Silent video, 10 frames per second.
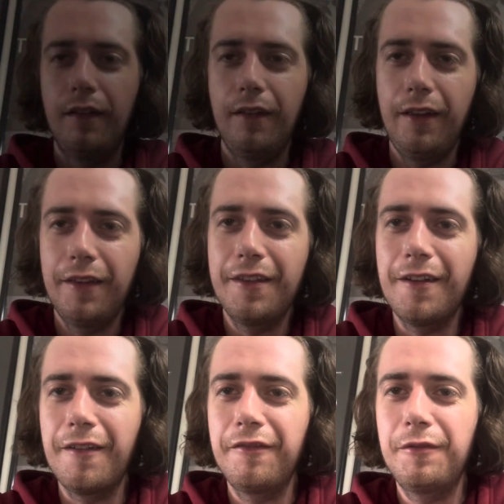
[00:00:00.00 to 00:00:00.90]
Hey
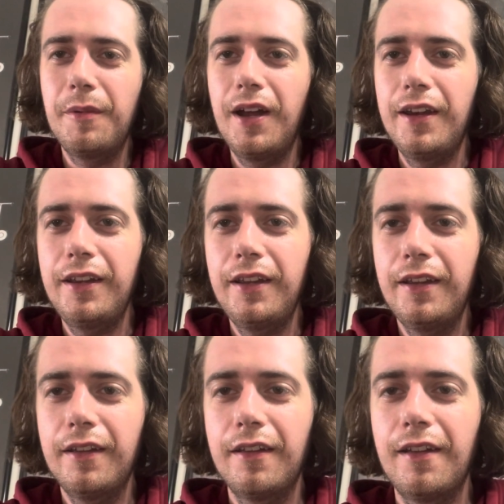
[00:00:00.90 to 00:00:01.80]
there,
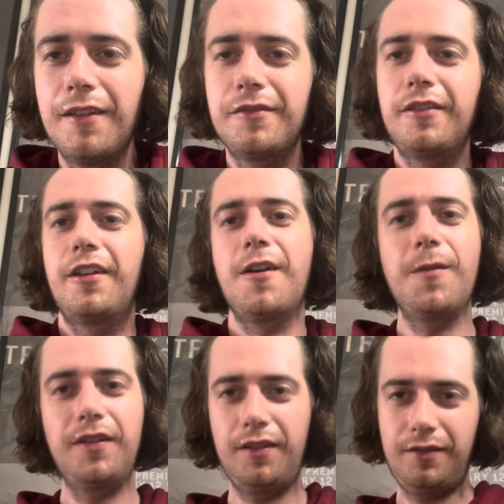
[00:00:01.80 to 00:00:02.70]
everybody. How's it
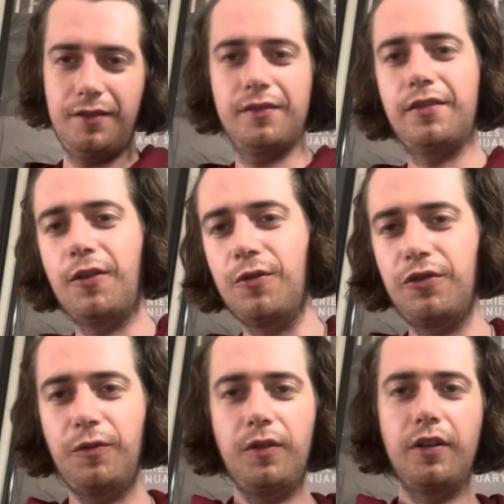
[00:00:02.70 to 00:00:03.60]
going? It's
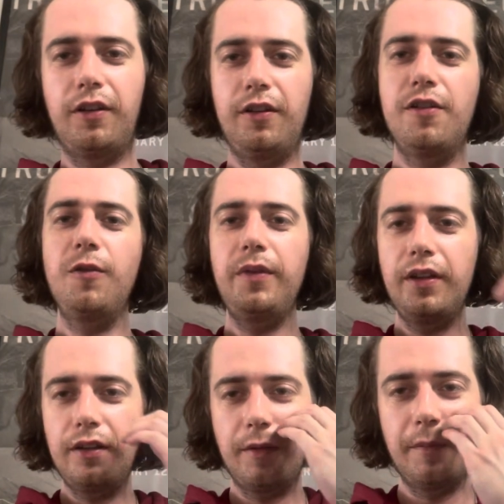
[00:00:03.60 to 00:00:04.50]
OG1
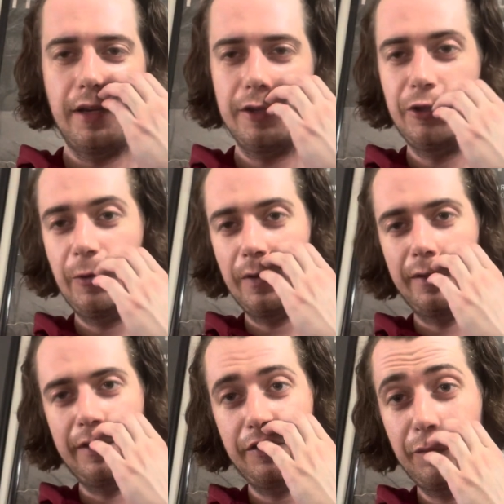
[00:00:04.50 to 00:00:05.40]
Kenobi coming at you
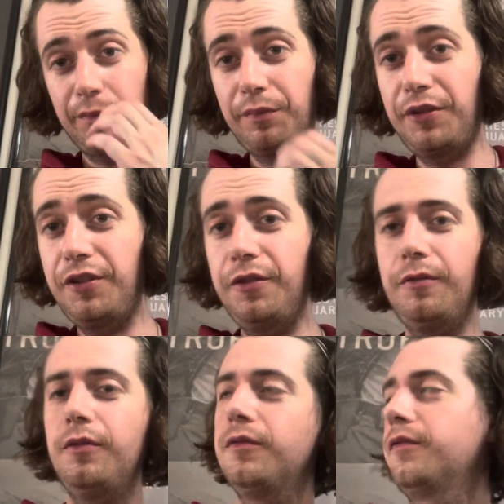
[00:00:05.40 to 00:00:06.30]
on this
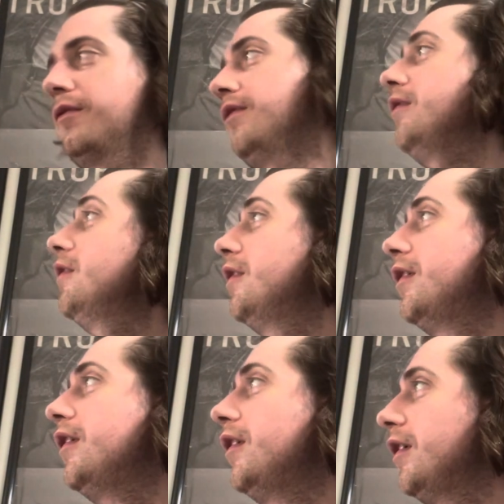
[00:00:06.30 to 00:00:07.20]
beautiful
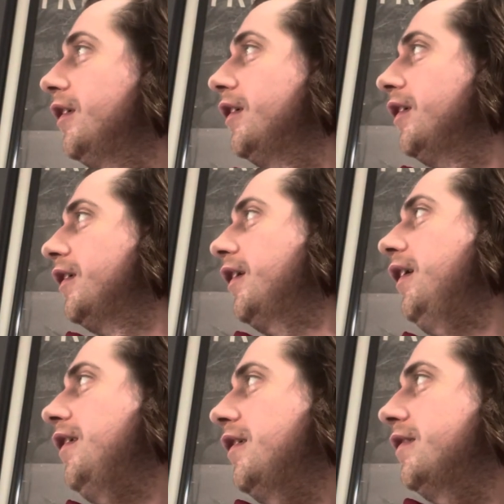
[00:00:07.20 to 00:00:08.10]

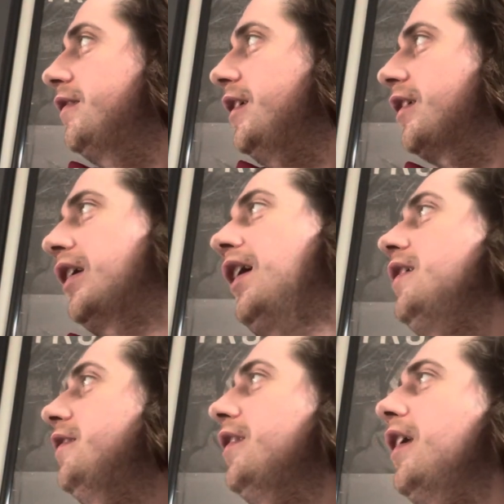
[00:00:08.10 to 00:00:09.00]
and, dare
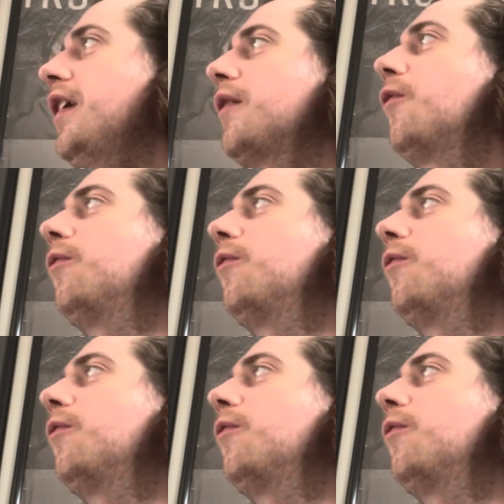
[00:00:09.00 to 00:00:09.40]
I say,